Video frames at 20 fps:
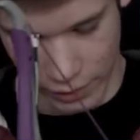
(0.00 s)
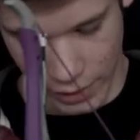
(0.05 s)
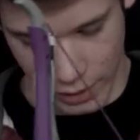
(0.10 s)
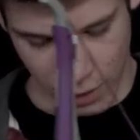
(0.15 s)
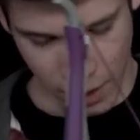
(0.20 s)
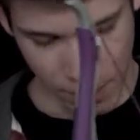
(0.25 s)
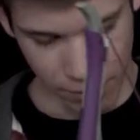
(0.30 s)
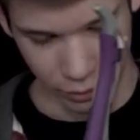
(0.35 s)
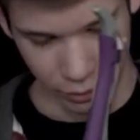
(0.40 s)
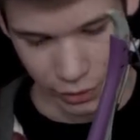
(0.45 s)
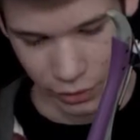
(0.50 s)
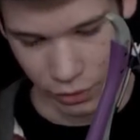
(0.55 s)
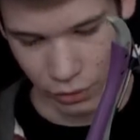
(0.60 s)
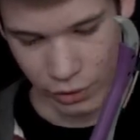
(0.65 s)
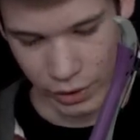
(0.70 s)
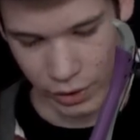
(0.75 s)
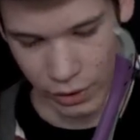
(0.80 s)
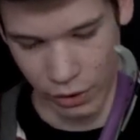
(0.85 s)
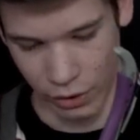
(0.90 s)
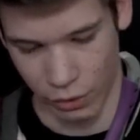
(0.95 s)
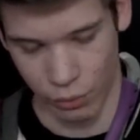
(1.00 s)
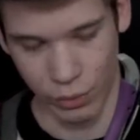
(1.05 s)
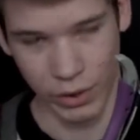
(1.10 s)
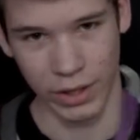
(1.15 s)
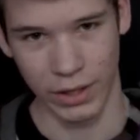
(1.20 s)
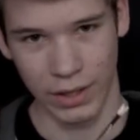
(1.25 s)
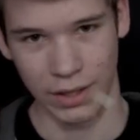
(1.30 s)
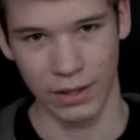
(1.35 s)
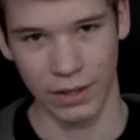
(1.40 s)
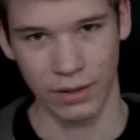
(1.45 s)
it comes with only three
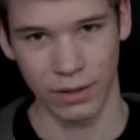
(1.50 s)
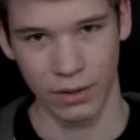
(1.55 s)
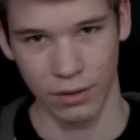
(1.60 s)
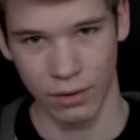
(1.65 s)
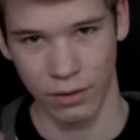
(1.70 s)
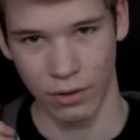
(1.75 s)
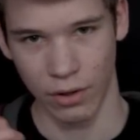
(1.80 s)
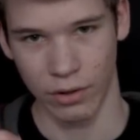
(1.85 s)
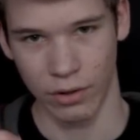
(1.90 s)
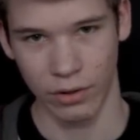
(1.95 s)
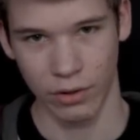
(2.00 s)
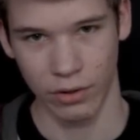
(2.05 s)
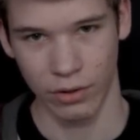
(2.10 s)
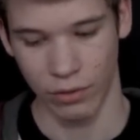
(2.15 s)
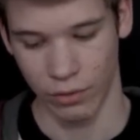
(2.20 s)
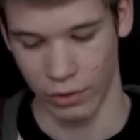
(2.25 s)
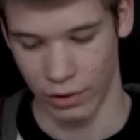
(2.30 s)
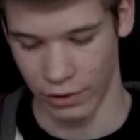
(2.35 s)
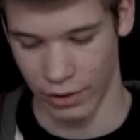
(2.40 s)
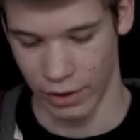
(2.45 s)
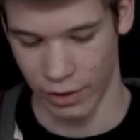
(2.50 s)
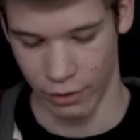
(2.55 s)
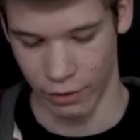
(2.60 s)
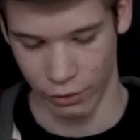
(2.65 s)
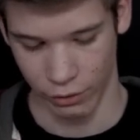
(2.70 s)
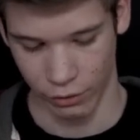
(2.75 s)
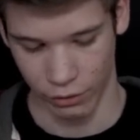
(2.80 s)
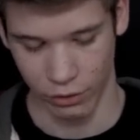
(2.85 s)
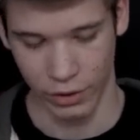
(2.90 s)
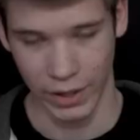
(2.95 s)
of these darts, or these
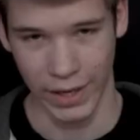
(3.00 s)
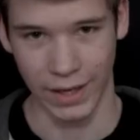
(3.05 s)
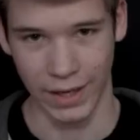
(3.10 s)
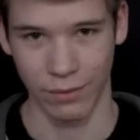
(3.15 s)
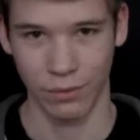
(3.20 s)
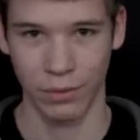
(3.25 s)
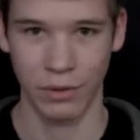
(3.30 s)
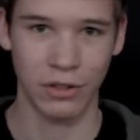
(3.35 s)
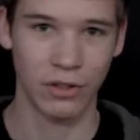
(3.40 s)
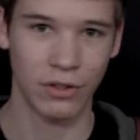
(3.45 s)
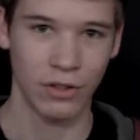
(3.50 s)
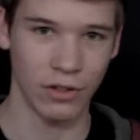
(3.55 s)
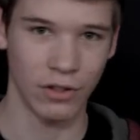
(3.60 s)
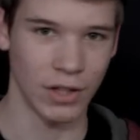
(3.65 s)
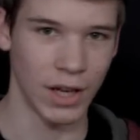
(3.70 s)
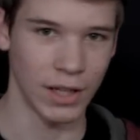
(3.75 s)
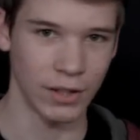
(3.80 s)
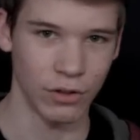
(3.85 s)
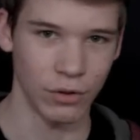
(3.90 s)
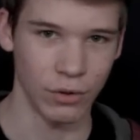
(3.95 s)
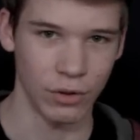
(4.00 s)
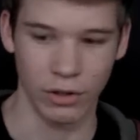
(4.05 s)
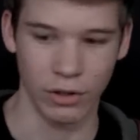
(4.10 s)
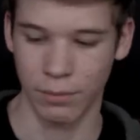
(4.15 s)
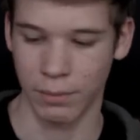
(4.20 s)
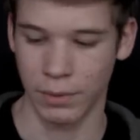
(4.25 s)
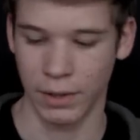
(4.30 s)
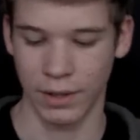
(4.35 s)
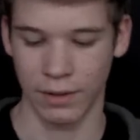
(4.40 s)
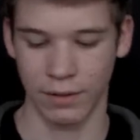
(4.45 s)
arrows, and which is not too
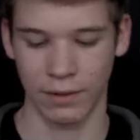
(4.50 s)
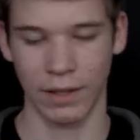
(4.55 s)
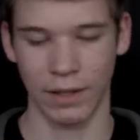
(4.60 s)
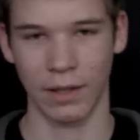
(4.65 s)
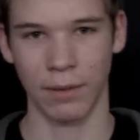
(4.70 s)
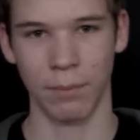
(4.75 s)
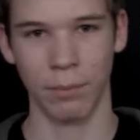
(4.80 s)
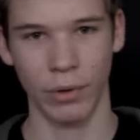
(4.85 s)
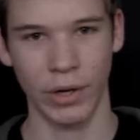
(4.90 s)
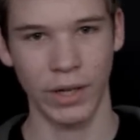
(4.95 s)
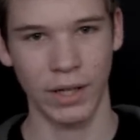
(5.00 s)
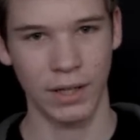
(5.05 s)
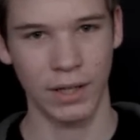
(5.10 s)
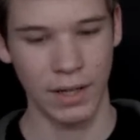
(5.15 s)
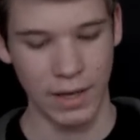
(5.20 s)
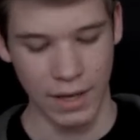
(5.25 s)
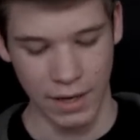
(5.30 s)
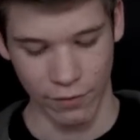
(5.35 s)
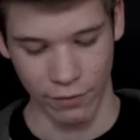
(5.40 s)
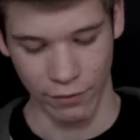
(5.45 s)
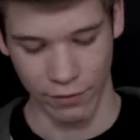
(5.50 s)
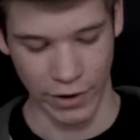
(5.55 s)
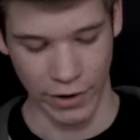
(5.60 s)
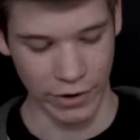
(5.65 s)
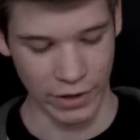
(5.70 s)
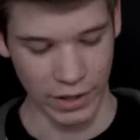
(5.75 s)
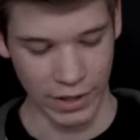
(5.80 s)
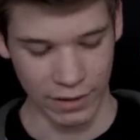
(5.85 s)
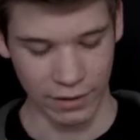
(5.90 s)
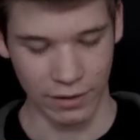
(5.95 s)
good because they can break
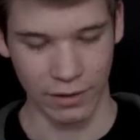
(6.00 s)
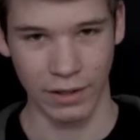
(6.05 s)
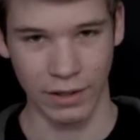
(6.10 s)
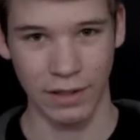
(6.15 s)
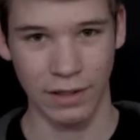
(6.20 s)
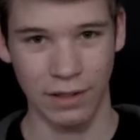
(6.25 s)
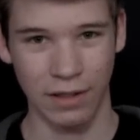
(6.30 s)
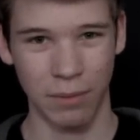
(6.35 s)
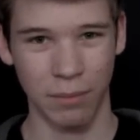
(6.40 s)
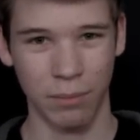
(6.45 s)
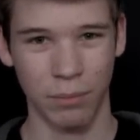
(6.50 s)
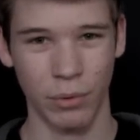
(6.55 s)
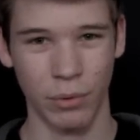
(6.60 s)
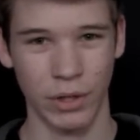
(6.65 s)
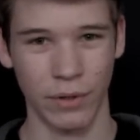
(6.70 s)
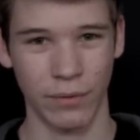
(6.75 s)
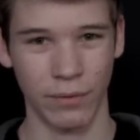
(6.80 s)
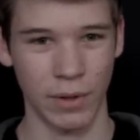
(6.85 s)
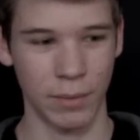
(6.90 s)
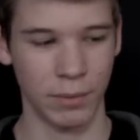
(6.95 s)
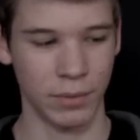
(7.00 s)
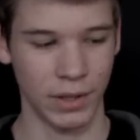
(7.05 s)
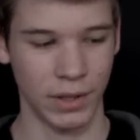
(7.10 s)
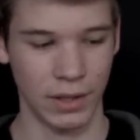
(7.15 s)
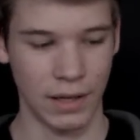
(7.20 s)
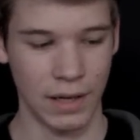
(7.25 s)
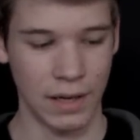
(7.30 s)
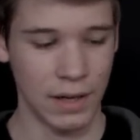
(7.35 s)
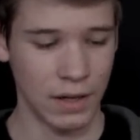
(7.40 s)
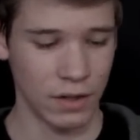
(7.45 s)
very easily. They seem pretty
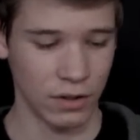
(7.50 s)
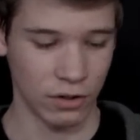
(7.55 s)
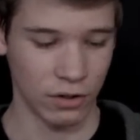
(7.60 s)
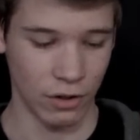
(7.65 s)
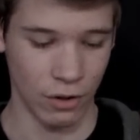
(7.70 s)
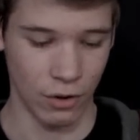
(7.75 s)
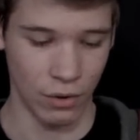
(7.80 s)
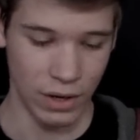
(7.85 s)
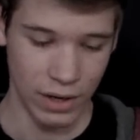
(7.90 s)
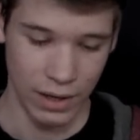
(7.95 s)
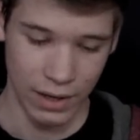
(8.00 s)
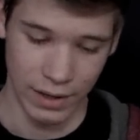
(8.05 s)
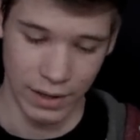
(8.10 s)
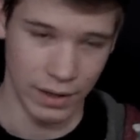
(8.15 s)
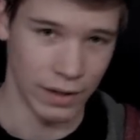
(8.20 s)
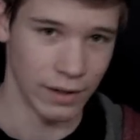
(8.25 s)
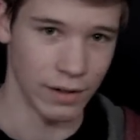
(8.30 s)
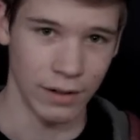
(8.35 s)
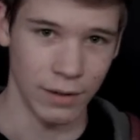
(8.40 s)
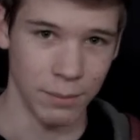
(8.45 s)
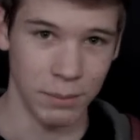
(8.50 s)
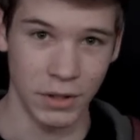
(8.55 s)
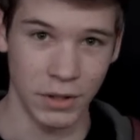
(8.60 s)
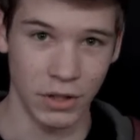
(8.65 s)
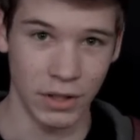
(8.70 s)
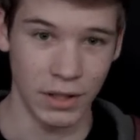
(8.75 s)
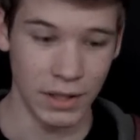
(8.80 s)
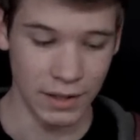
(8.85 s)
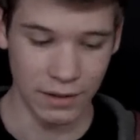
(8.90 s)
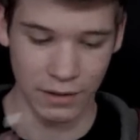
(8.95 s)
flimsy. So, I mean, you
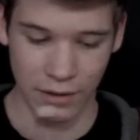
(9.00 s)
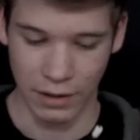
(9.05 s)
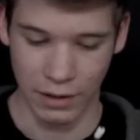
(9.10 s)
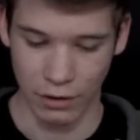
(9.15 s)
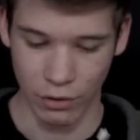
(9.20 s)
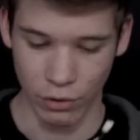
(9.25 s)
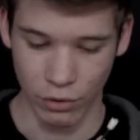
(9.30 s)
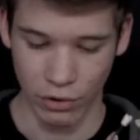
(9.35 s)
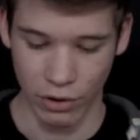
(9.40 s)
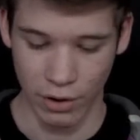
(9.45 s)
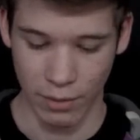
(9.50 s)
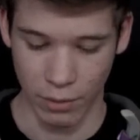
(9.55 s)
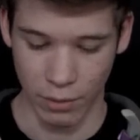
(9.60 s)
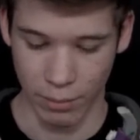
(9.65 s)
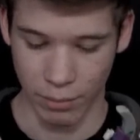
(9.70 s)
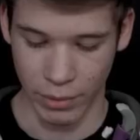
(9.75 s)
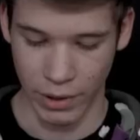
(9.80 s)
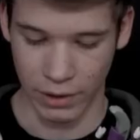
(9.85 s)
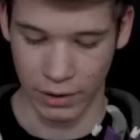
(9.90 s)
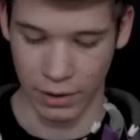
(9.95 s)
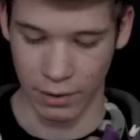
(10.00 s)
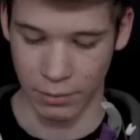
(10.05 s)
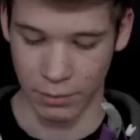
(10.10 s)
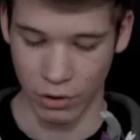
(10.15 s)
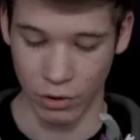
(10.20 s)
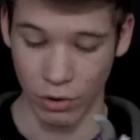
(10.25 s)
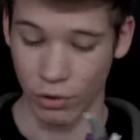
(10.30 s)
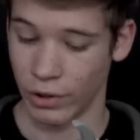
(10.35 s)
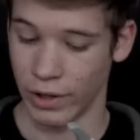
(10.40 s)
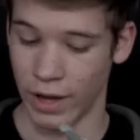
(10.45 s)
can easily lose them or break them.
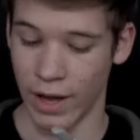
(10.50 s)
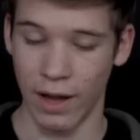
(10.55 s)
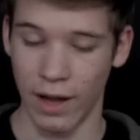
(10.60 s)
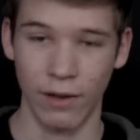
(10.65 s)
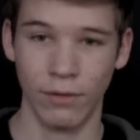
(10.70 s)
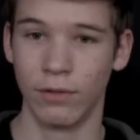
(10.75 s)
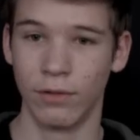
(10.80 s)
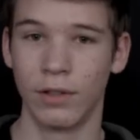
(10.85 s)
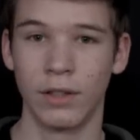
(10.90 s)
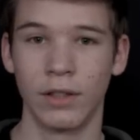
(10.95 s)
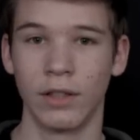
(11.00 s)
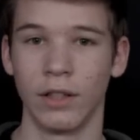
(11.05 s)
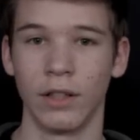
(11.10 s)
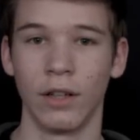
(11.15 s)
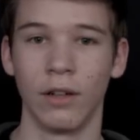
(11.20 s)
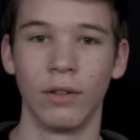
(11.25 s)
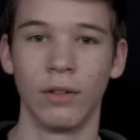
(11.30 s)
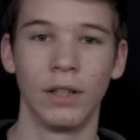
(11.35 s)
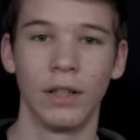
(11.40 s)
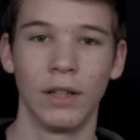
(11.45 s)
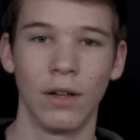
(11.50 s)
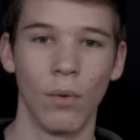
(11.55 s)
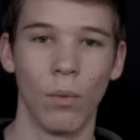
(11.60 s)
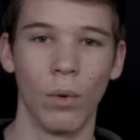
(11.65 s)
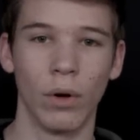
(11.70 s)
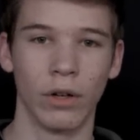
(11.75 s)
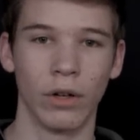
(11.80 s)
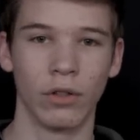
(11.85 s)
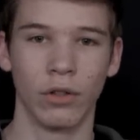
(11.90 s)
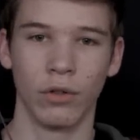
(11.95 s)
You'd only have you know,
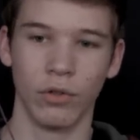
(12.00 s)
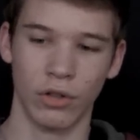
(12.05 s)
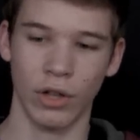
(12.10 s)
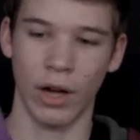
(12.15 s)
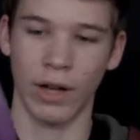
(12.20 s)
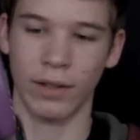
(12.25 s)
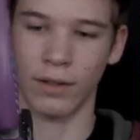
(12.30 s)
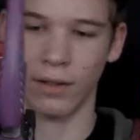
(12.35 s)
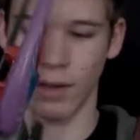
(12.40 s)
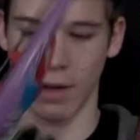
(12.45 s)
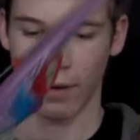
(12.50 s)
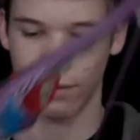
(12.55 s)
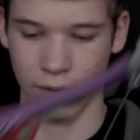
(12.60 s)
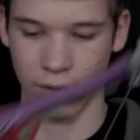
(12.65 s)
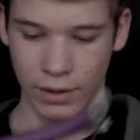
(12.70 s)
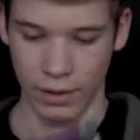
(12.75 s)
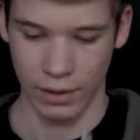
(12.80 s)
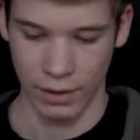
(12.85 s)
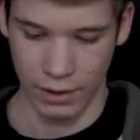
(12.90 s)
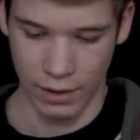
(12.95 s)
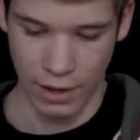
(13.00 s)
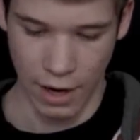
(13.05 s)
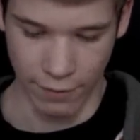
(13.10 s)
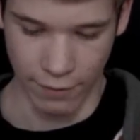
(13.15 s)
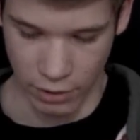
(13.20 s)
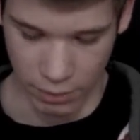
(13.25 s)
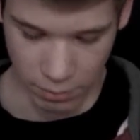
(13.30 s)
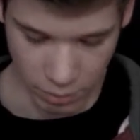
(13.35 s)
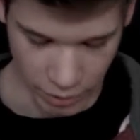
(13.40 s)
one or two shots left after you